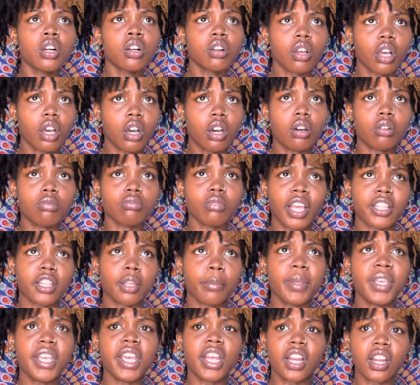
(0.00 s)
um, like the
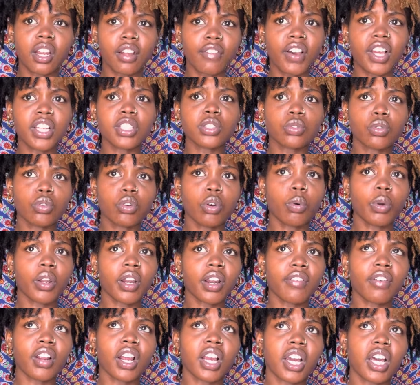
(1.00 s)
beginning of high school or
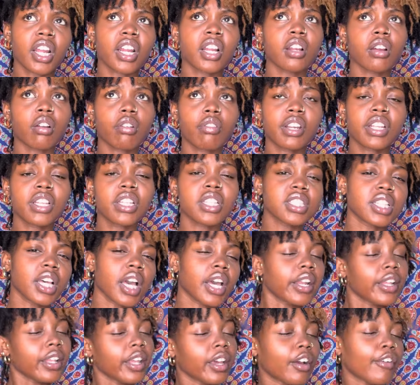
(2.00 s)
whatever, I kind of already
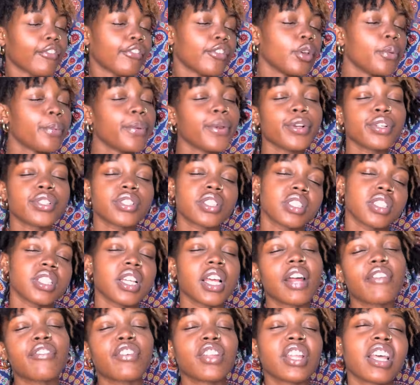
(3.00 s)
decided like a few piercings
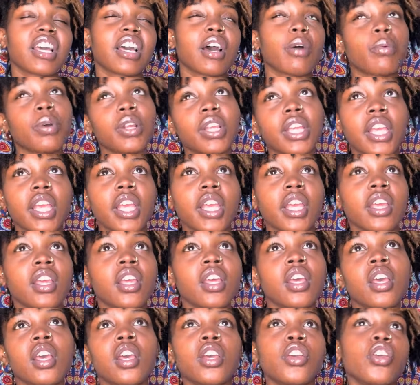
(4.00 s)
that I felt like I would get,
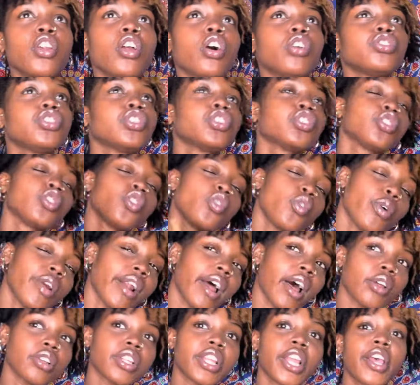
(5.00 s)
you know, just threw it
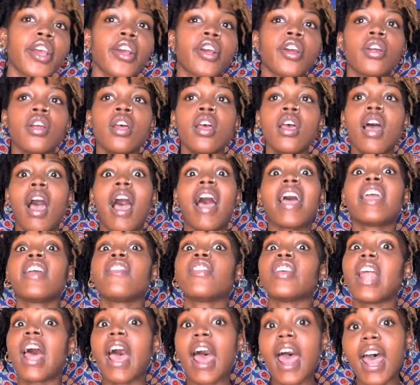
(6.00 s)
out there. I
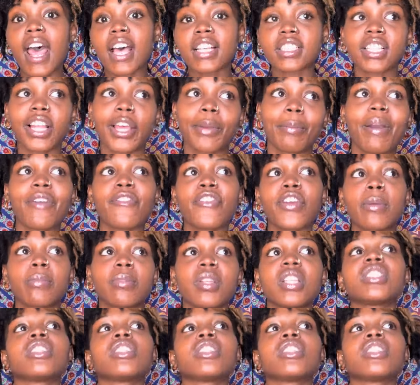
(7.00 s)
even asked like my family and